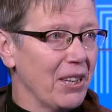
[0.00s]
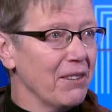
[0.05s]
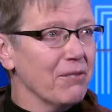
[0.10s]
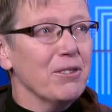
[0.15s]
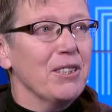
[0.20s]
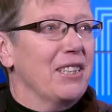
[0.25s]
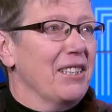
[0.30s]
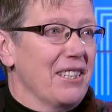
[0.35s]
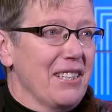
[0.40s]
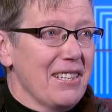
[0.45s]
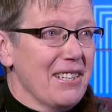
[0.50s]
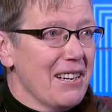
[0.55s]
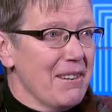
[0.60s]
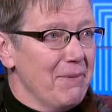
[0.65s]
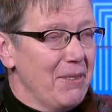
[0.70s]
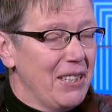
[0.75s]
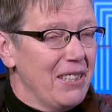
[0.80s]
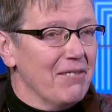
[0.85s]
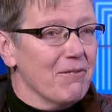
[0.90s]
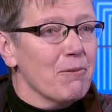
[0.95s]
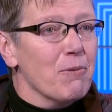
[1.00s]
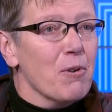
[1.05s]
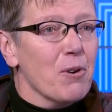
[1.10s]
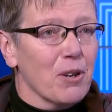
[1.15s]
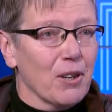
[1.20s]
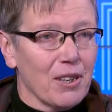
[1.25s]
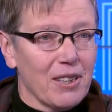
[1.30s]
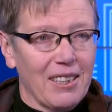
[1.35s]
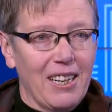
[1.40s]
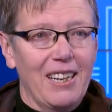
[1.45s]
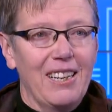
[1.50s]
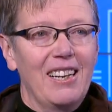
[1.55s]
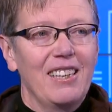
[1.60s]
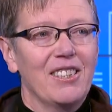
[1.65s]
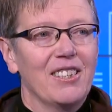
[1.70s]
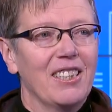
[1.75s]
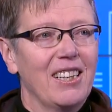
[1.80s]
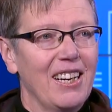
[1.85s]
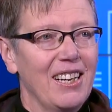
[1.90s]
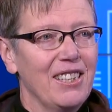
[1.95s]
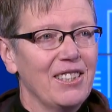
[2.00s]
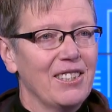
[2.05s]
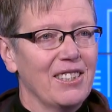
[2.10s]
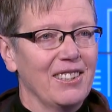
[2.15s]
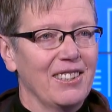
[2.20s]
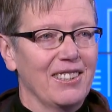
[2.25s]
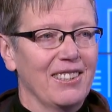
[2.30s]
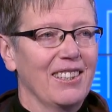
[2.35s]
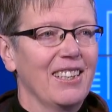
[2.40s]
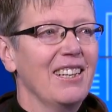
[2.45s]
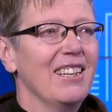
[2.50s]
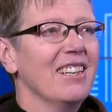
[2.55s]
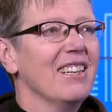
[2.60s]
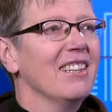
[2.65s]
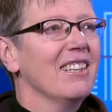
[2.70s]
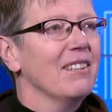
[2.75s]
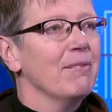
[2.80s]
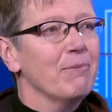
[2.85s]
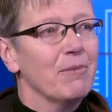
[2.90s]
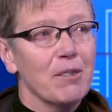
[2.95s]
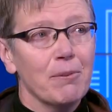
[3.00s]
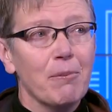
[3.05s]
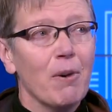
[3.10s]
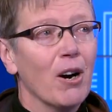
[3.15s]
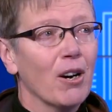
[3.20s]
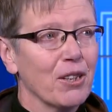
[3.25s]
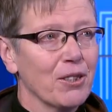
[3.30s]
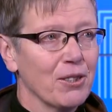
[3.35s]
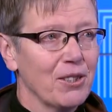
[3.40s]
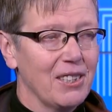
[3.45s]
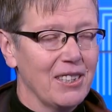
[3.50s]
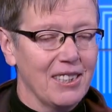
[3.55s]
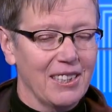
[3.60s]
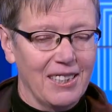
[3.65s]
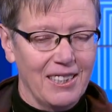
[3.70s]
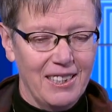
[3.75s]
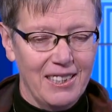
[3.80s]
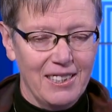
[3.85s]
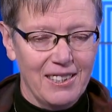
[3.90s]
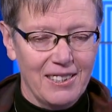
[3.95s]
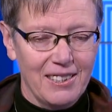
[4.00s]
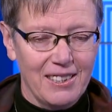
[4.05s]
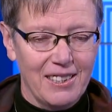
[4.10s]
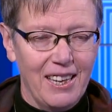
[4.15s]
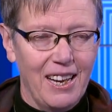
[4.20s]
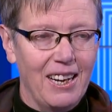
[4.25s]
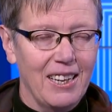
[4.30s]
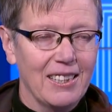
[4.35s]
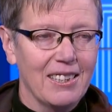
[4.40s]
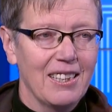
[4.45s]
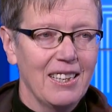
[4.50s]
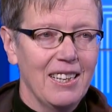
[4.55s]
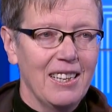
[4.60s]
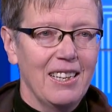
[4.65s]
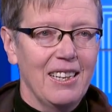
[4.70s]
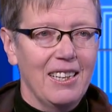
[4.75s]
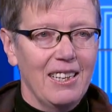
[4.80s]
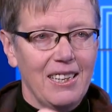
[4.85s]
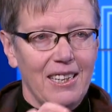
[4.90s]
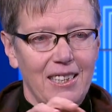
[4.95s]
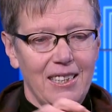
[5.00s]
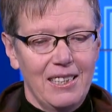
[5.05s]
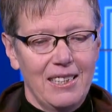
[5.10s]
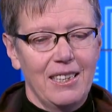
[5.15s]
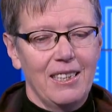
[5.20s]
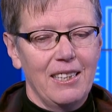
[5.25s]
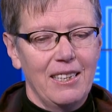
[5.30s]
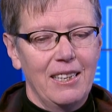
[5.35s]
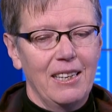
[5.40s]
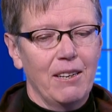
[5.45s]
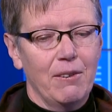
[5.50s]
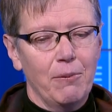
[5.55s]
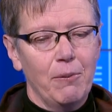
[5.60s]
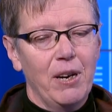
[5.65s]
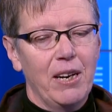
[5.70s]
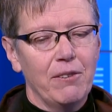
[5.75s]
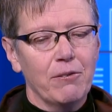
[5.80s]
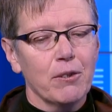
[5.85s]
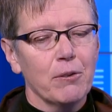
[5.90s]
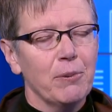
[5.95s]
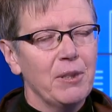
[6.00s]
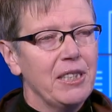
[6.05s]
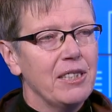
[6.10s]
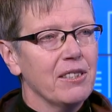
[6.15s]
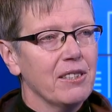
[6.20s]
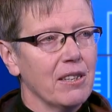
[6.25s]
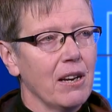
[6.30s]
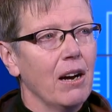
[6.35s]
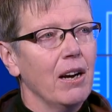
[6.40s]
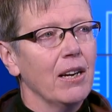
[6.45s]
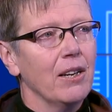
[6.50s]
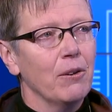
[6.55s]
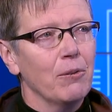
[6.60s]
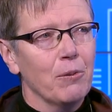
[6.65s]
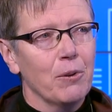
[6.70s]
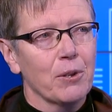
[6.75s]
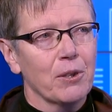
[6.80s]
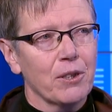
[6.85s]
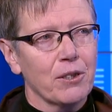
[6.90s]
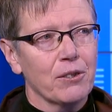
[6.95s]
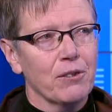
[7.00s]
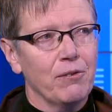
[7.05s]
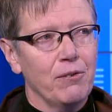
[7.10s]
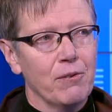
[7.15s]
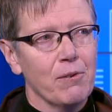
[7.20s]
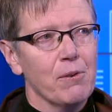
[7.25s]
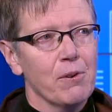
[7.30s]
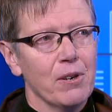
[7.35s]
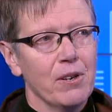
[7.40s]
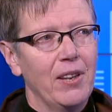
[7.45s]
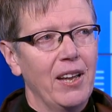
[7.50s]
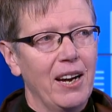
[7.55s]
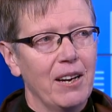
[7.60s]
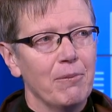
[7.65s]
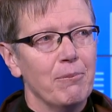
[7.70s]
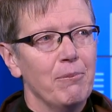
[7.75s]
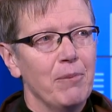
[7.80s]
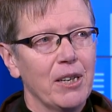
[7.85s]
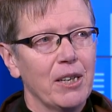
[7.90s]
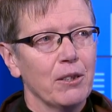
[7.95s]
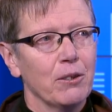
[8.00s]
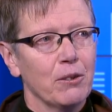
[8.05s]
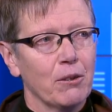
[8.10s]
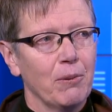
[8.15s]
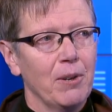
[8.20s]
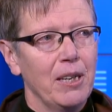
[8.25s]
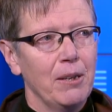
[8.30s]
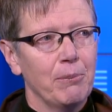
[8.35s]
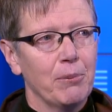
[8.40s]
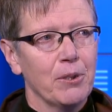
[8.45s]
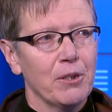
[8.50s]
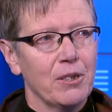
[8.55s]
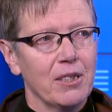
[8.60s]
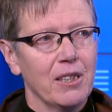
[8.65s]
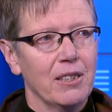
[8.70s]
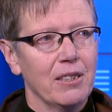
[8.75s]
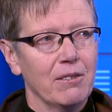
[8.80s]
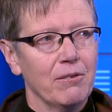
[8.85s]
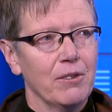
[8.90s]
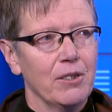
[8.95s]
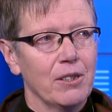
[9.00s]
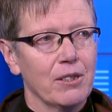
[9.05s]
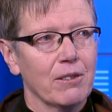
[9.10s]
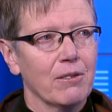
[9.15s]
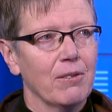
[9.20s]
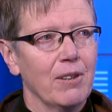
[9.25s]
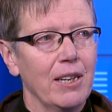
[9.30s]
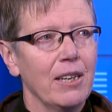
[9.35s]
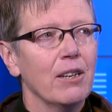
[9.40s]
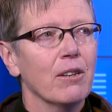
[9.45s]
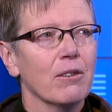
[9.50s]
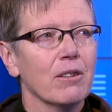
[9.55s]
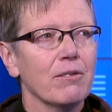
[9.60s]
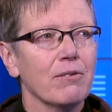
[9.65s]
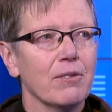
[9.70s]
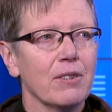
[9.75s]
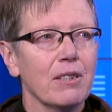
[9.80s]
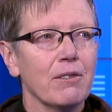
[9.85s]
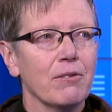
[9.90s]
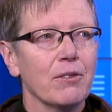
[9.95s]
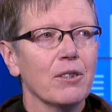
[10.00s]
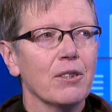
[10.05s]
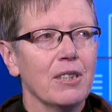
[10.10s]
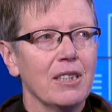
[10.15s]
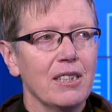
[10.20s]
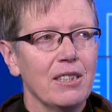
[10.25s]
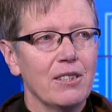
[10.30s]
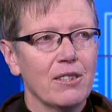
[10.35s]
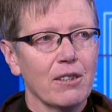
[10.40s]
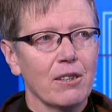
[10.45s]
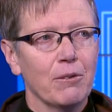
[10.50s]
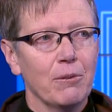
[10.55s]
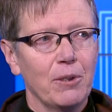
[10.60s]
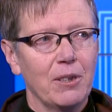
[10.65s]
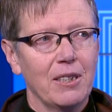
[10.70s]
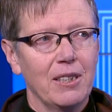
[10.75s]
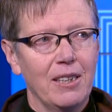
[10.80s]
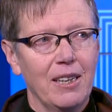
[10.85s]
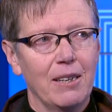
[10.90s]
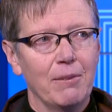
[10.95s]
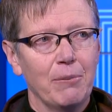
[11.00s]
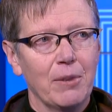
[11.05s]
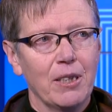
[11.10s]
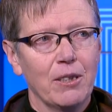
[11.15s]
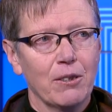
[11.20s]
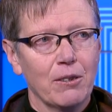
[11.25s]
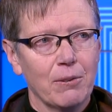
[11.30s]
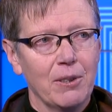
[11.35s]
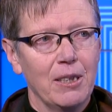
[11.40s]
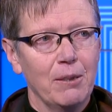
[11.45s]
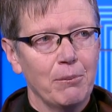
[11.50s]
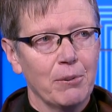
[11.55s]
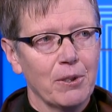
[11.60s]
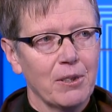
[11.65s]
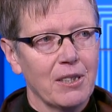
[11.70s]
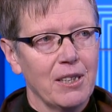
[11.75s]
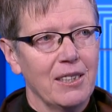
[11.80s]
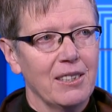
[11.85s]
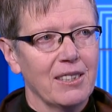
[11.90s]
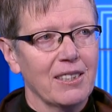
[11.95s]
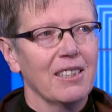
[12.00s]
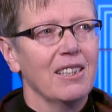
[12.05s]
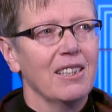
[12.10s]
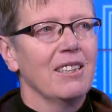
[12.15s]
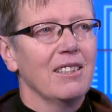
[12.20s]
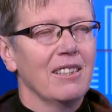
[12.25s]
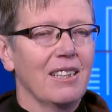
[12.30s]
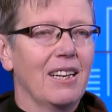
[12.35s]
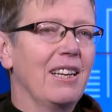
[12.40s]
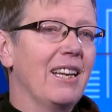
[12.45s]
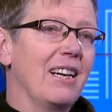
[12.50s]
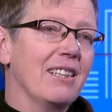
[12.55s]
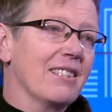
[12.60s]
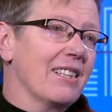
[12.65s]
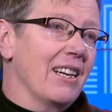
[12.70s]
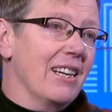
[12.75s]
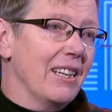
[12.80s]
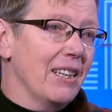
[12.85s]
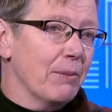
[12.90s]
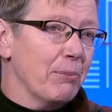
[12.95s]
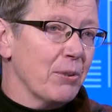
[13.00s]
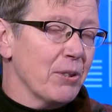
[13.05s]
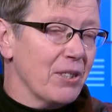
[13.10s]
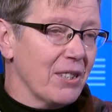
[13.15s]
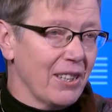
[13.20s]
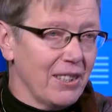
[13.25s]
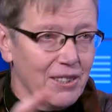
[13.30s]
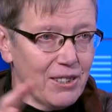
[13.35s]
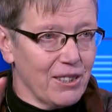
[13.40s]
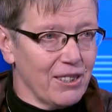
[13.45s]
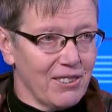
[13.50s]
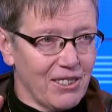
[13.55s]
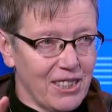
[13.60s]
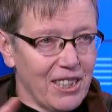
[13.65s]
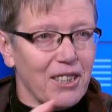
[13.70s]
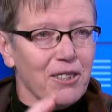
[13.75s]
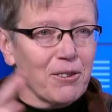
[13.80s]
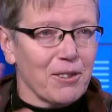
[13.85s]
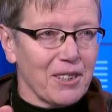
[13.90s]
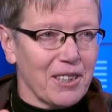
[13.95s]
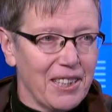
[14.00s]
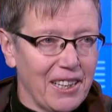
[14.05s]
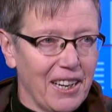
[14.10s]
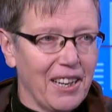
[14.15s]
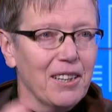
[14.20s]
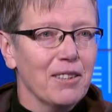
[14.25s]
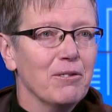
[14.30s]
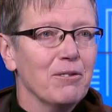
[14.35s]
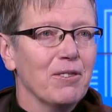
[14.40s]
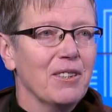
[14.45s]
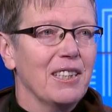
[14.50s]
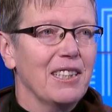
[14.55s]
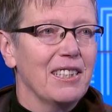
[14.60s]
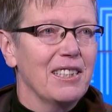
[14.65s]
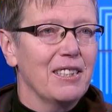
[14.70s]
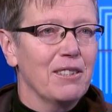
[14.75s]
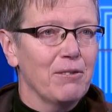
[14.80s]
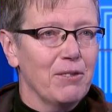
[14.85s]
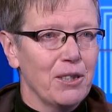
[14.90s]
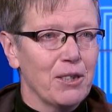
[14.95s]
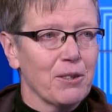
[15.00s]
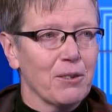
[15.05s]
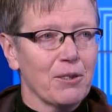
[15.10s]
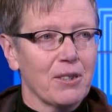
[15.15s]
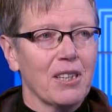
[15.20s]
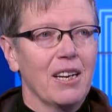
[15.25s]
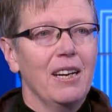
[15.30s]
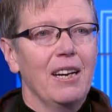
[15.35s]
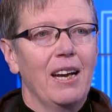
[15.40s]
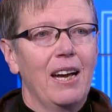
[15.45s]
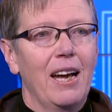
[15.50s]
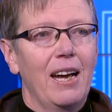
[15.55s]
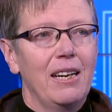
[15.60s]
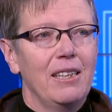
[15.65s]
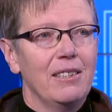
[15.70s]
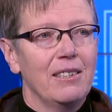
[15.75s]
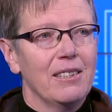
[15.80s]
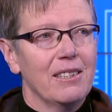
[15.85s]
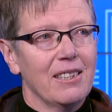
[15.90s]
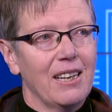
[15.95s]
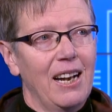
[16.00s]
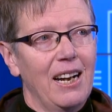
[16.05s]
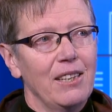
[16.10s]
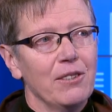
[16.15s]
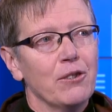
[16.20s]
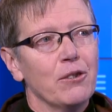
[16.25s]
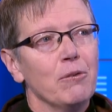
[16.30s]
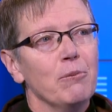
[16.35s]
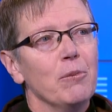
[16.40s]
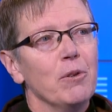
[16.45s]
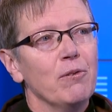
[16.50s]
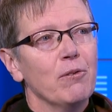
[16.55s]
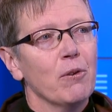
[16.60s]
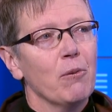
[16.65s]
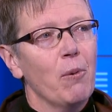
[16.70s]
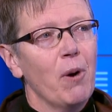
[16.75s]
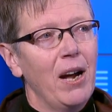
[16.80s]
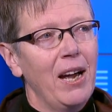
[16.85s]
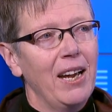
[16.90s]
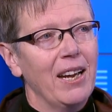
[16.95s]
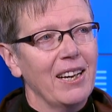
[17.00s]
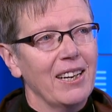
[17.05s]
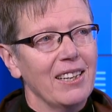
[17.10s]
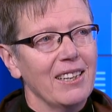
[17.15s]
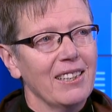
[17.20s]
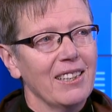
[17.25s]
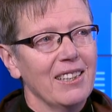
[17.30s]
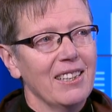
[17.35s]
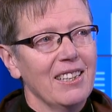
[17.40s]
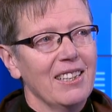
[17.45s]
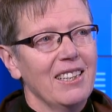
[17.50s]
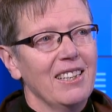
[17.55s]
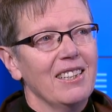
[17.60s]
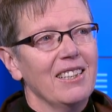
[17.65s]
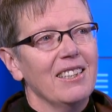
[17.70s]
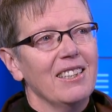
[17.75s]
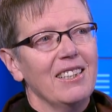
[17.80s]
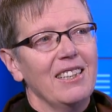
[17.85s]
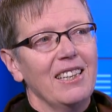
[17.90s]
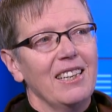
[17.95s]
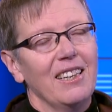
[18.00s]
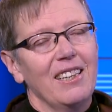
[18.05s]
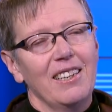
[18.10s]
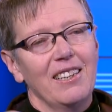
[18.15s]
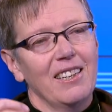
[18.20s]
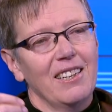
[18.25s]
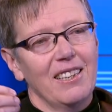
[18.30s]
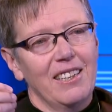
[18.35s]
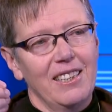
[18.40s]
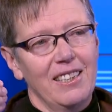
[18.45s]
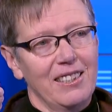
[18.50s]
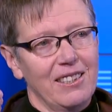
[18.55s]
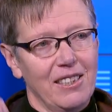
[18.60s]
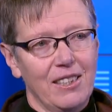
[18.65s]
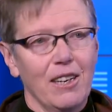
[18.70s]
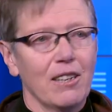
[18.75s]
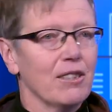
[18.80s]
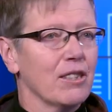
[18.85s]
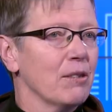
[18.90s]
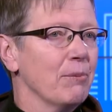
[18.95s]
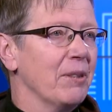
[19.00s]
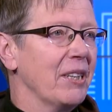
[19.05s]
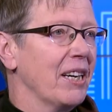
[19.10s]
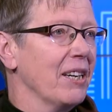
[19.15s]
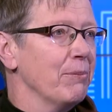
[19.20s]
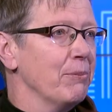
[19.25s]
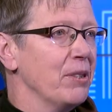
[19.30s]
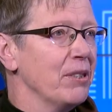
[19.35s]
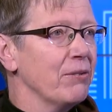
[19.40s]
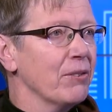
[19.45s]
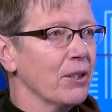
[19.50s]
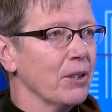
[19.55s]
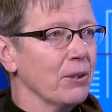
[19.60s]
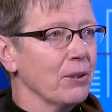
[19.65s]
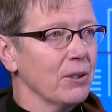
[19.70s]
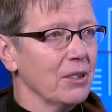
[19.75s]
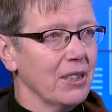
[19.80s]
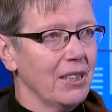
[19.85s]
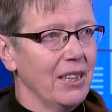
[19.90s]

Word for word: everything, I mean, work, education, democracy, is that whatever we design works for that middle 20% of the terrain, or if, if your needs are within that middle 20%, mm-hmm. and that's 80% generally of the individuals. And as you move away, the it starts to become difficult